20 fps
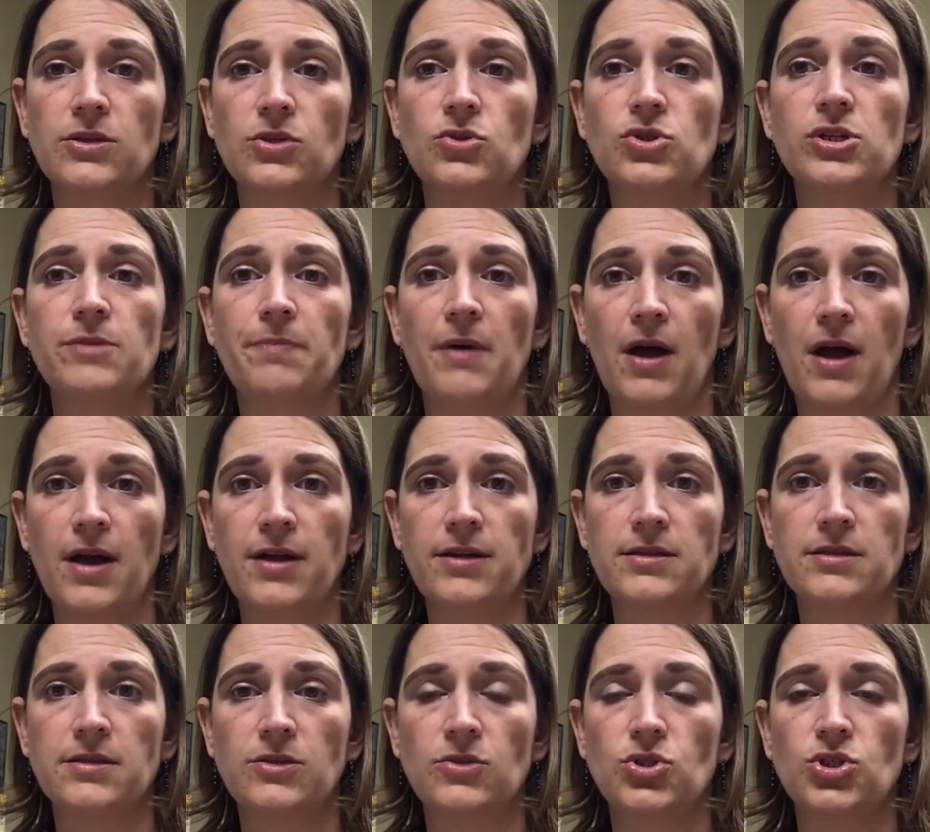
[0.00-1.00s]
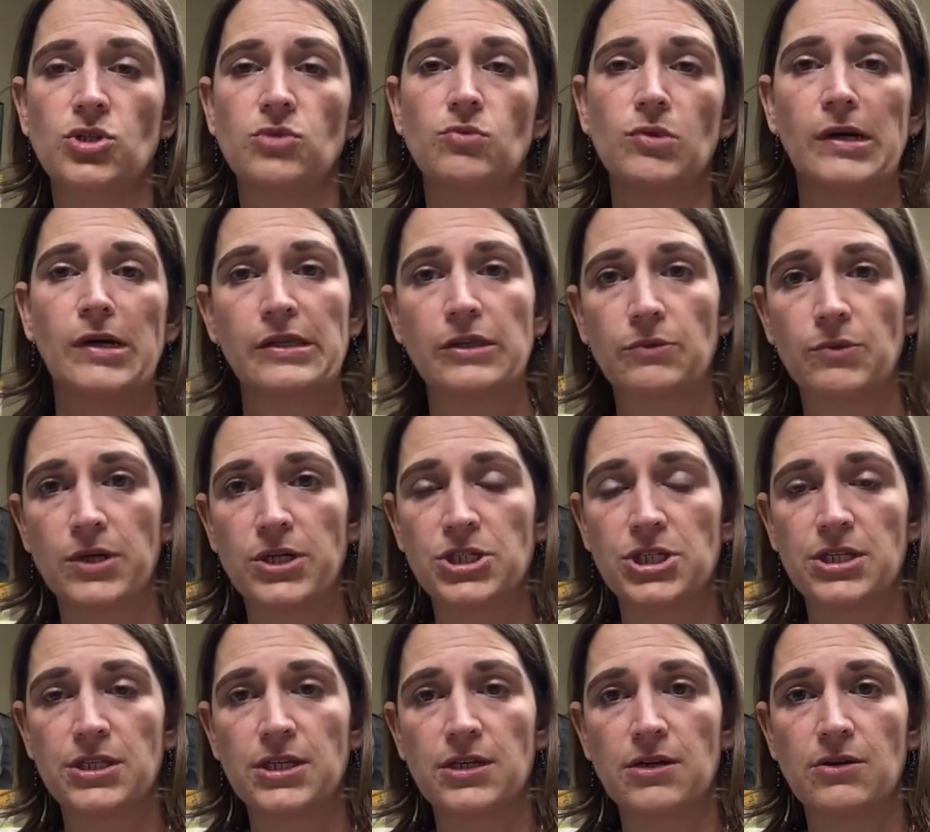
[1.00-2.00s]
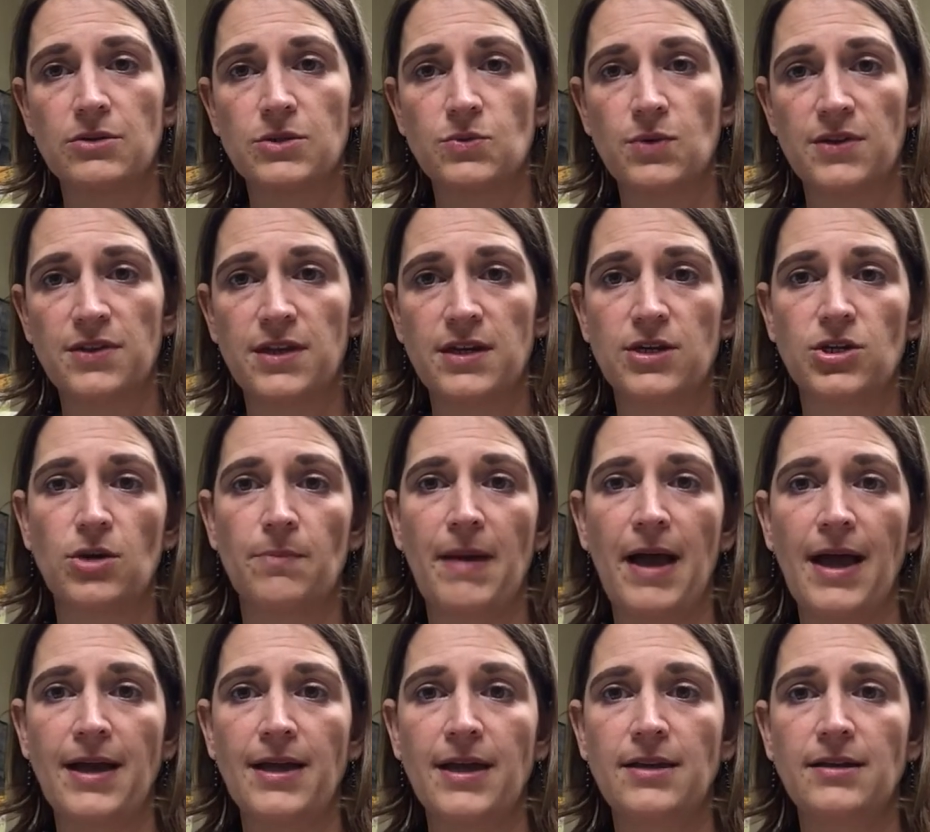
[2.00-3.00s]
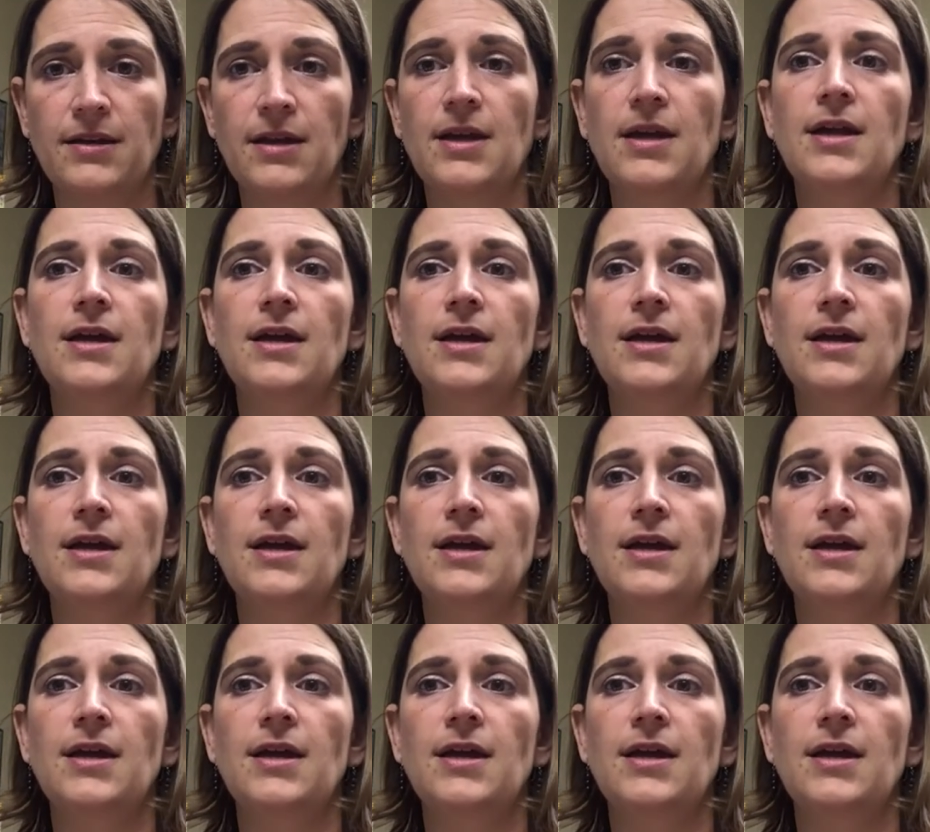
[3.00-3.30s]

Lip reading: You should pause, you should work the worksheet that goes with it in your packet,